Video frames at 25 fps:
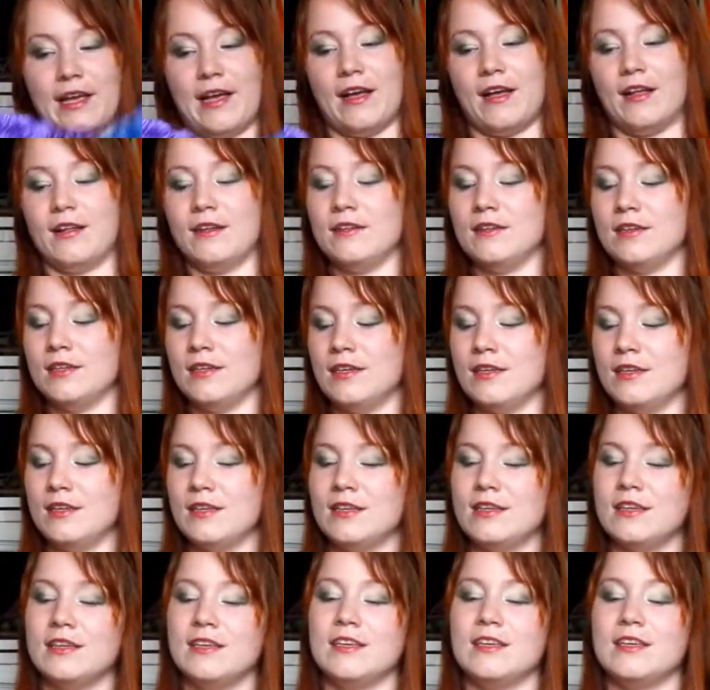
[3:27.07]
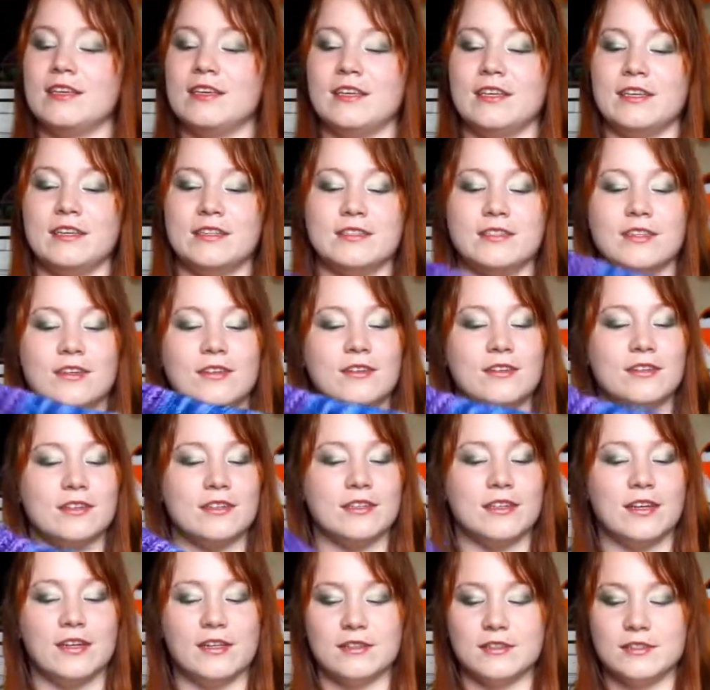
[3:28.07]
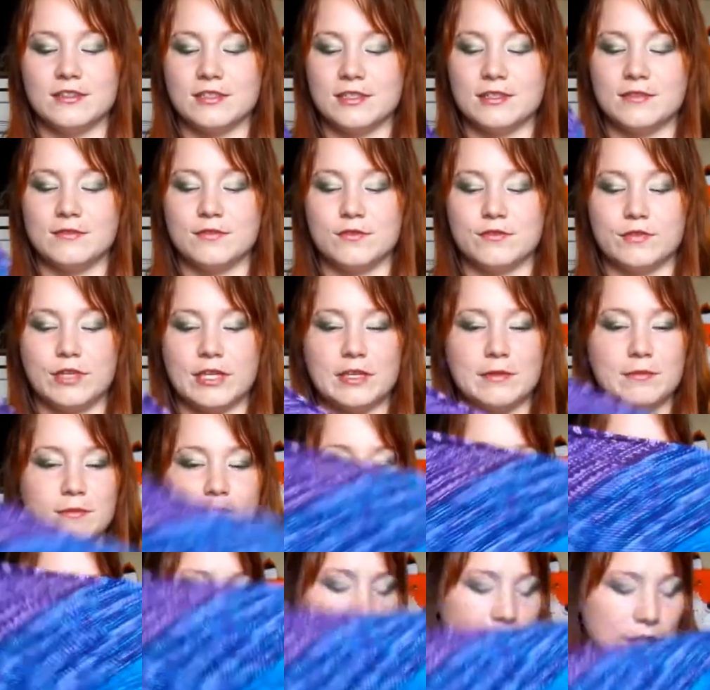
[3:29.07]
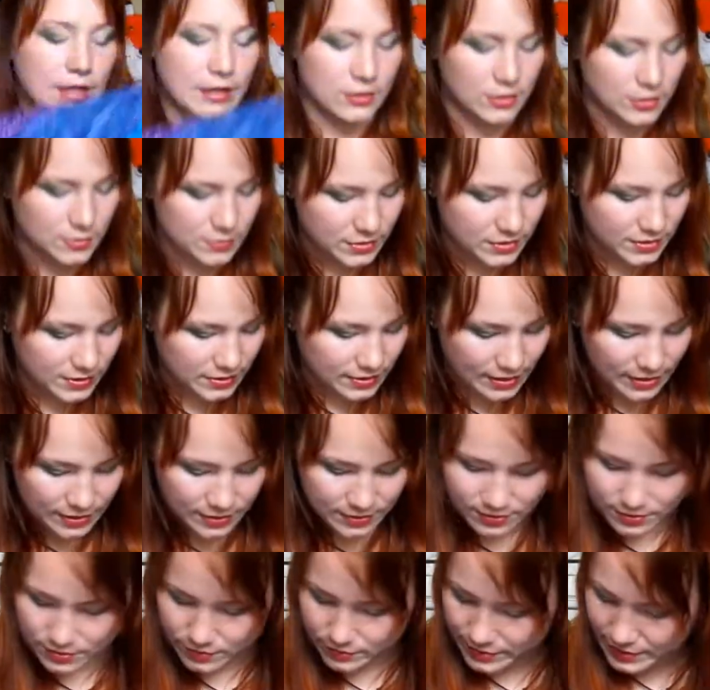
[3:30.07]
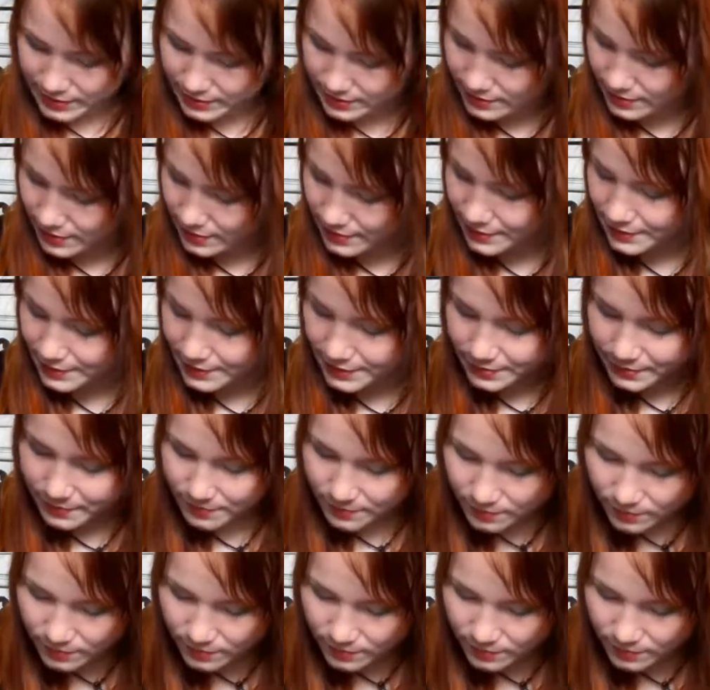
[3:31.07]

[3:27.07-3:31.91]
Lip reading: Cal is all the colors of the rainbow. Actually, which side is the right side here?